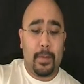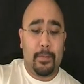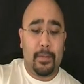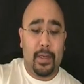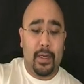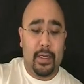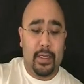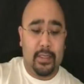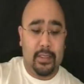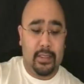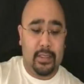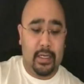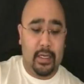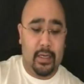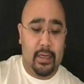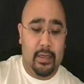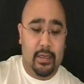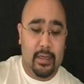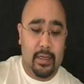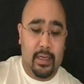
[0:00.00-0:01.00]
But it's
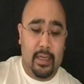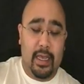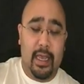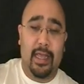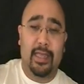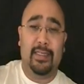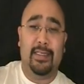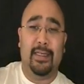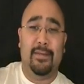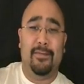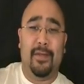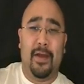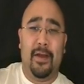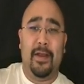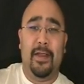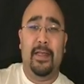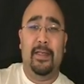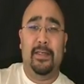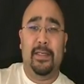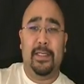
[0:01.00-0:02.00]
a
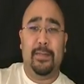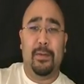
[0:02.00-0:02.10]
very easy